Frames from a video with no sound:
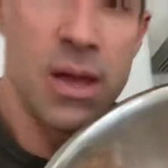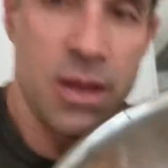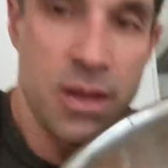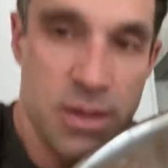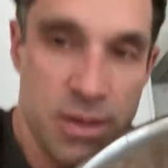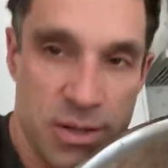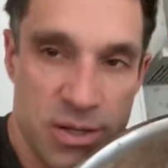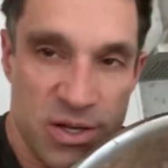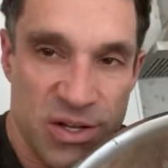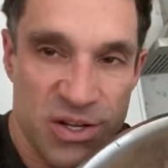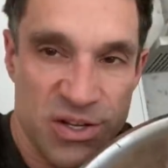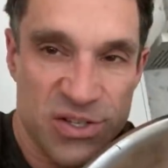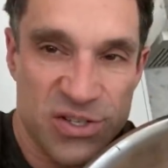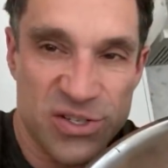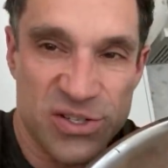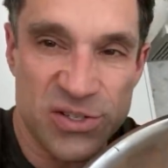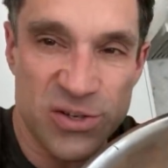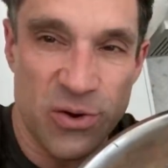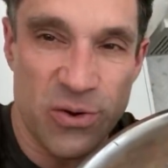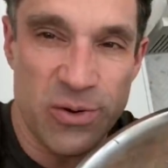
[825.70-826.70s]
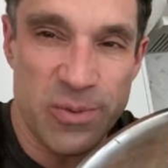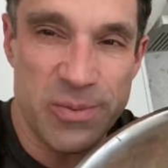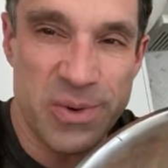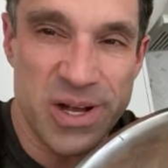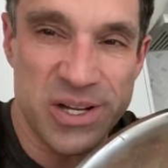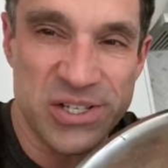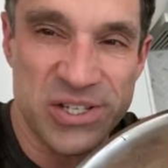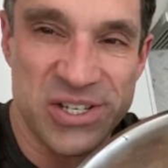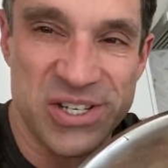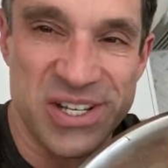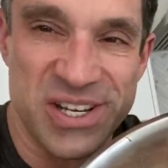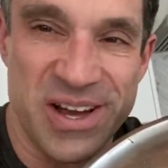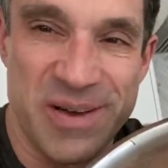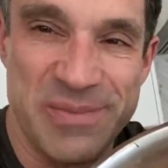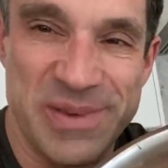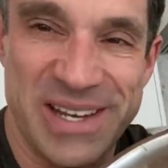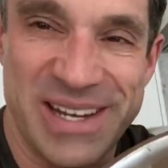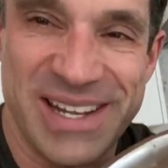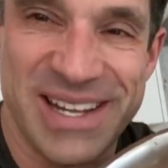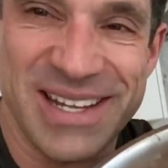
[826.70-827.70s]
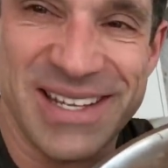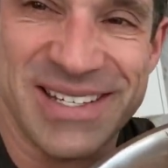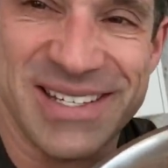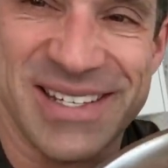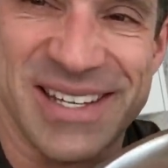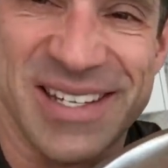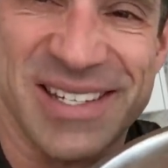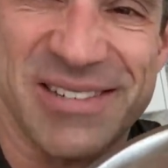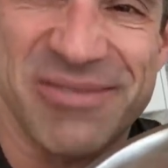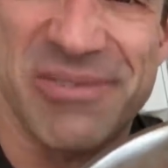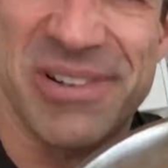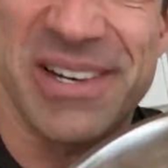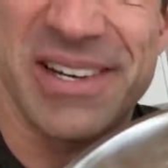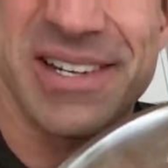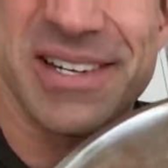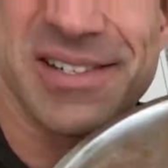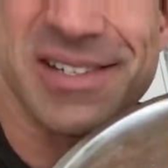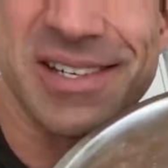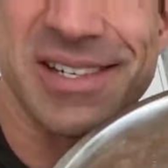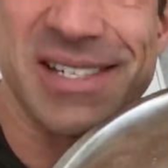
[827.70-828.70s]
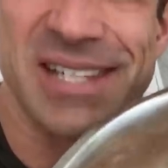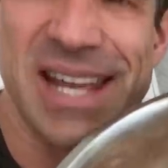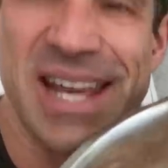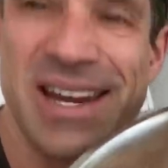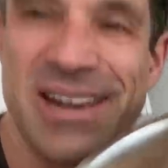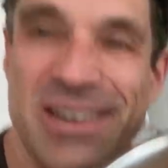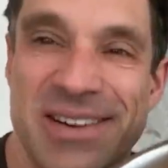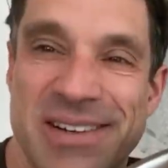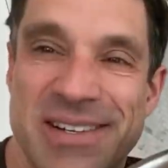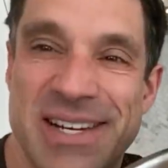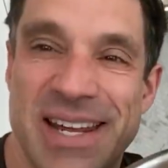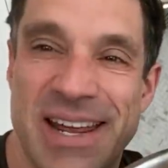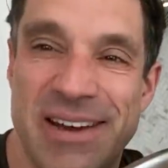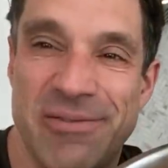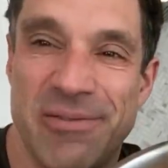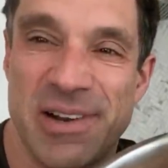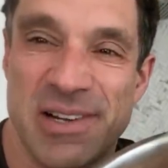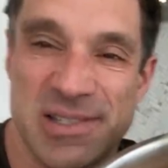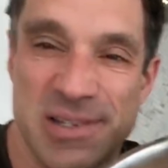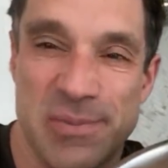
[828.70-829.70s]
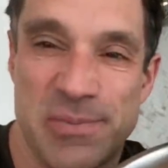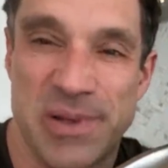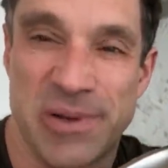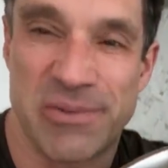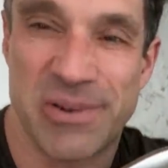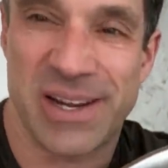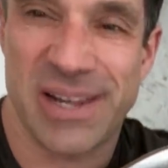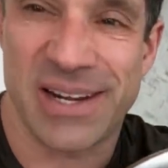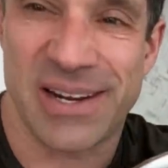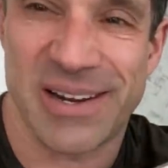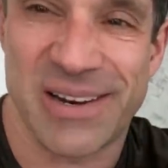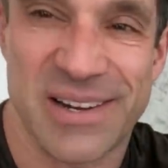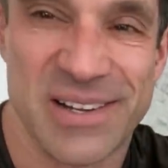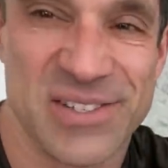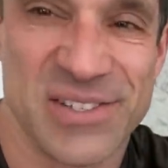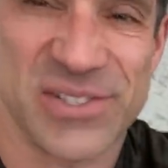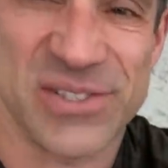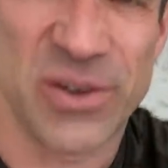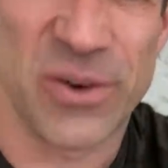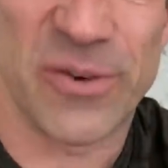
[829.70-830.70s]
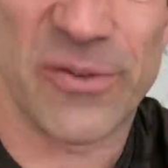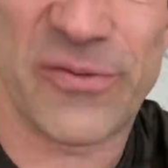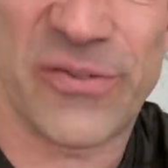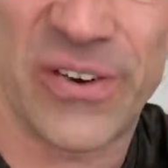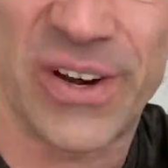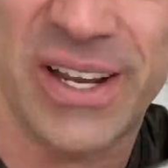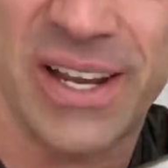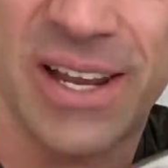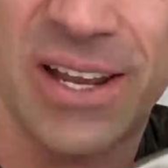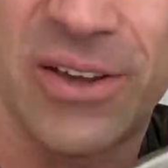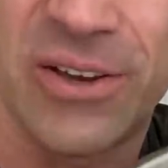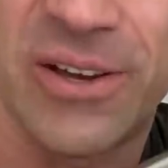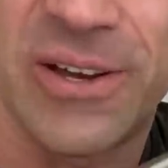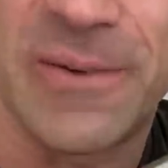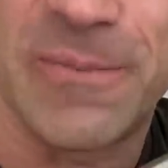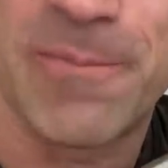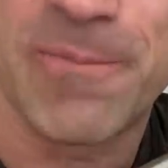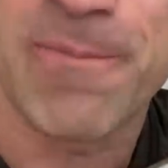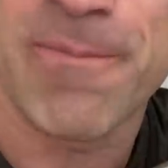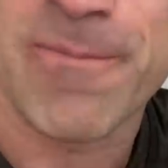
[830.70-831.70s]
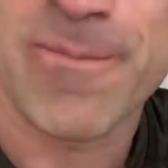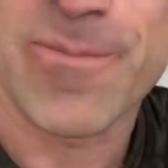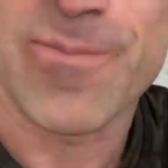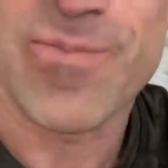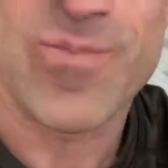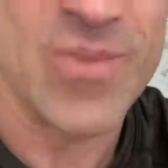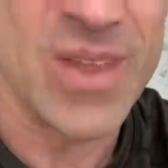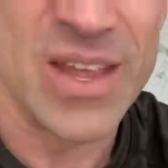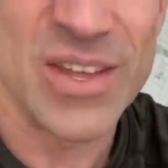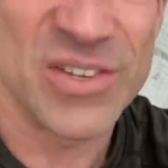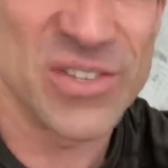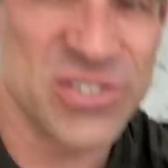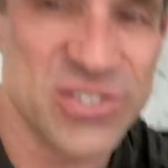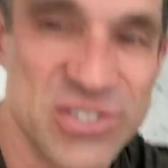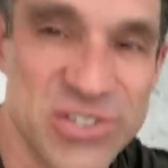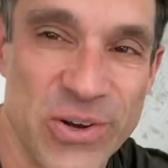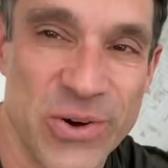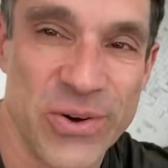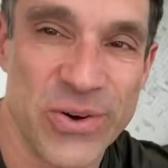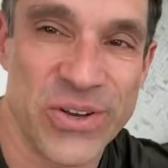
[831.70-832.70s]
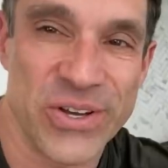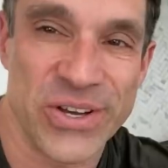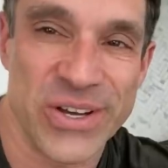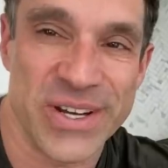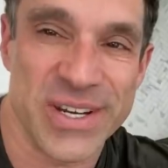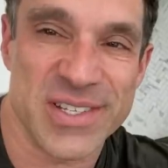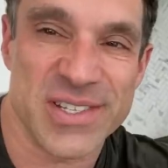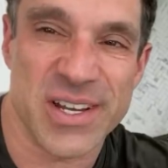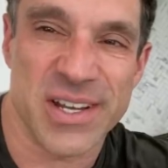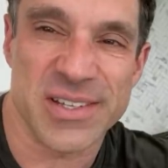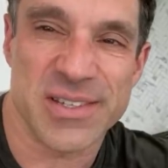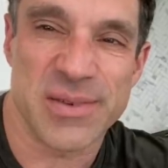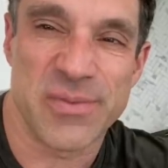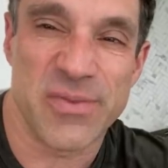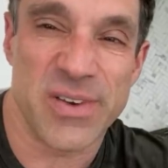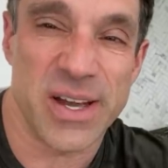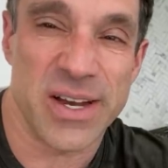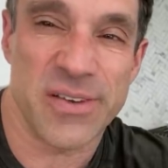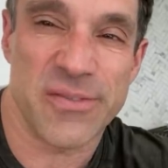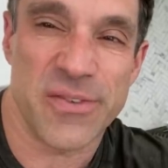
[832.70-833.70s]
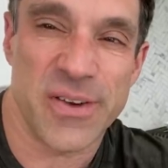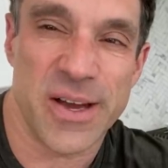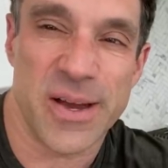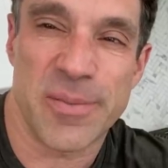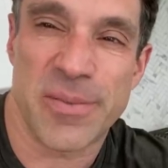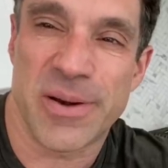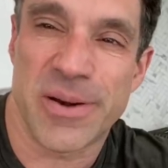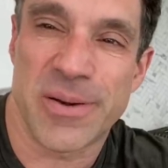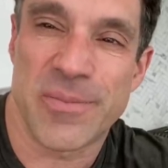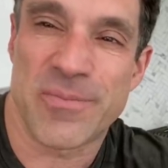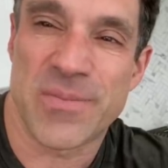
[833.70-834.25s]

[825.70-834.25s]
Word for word: Sure, you can eat more and sure you can eat less but try to be about one gram a day. If you're over or under by a little bit, who friggin' cares?